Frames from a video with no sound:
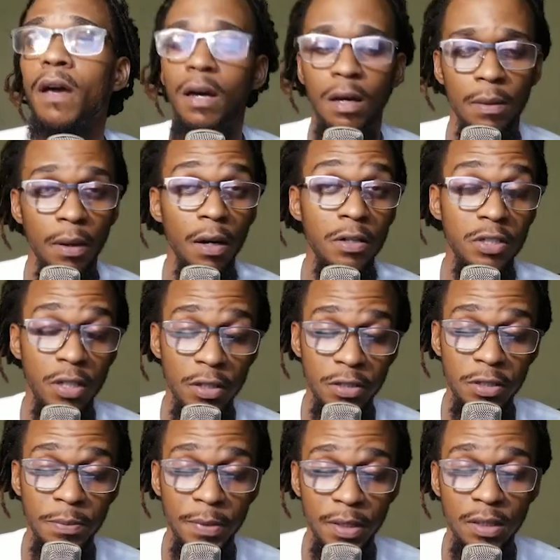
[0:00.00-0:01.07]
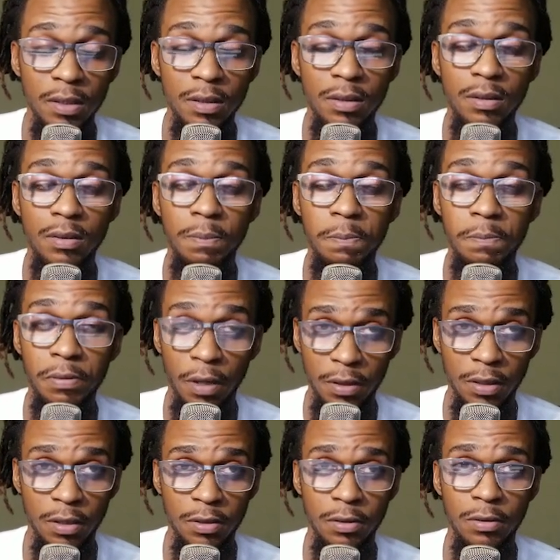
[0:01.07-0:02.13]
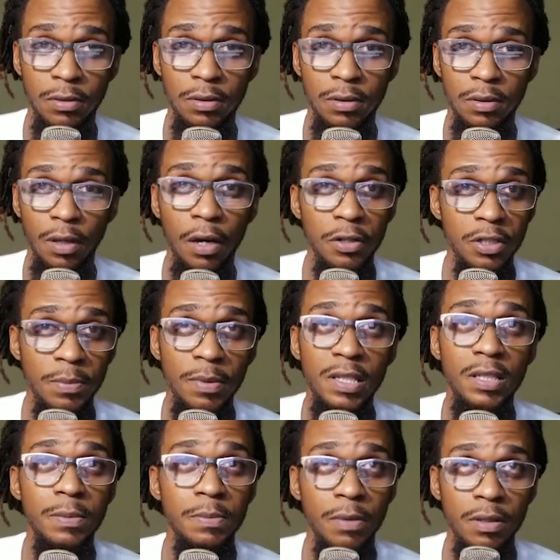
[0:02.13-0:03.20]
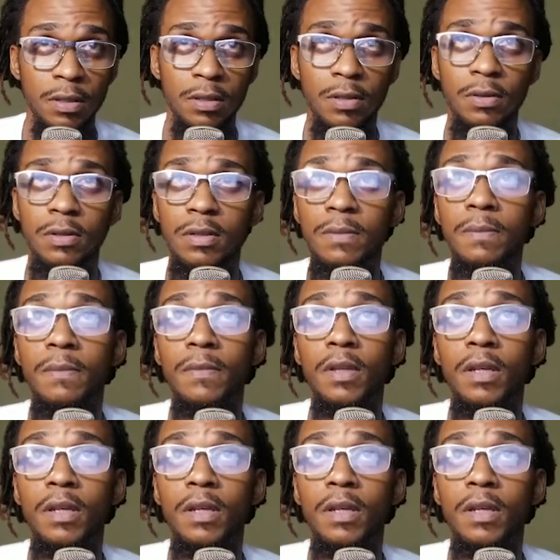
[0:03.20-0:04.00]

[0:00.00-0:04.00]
uh, Arch-based processors, Arch-based processors